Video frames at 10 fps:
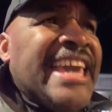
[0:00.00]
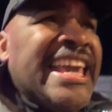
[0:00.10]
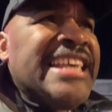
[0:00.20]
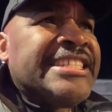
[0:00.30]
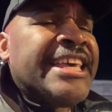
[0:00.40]

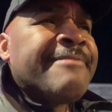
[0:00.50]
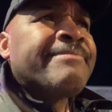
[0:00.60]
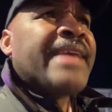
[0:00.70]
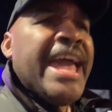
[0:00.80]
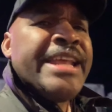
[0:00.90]
easy
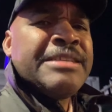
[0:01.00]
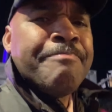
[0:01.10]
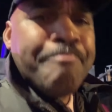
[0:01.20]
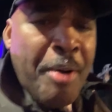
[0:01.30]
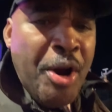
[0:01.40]
and his
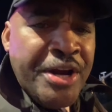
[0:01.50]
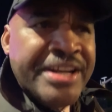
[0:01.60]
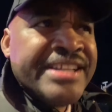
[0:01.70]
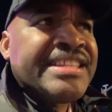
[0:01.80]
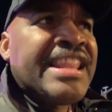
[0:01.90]

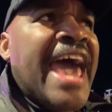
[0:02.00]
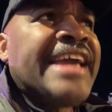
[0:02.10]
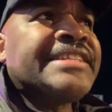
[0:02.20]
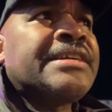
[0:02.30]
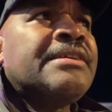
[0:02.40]
burden is
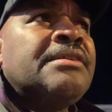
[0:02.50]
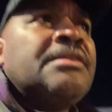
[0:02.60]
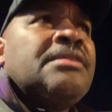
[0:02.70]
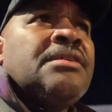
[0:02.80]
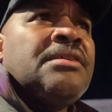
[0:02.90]
light.
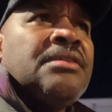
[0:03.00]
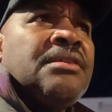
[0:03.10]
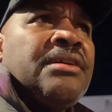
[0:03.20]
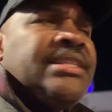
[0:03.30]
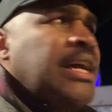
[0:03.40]

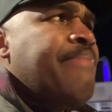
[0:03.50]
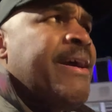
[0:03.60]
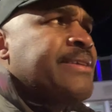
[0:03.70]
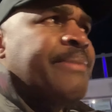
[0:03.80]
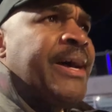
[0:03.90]
His
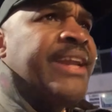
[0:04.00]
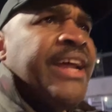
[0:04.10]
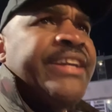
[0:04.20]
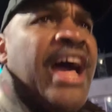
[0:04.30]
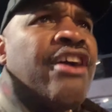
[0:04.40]
commands
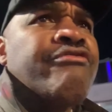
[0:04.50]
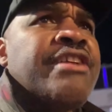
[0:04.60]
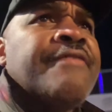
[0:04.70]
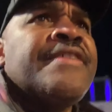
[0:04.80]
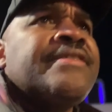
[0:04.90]
are not
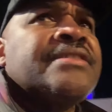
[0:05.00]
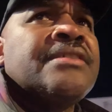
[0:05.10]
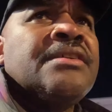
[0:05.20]
grievous.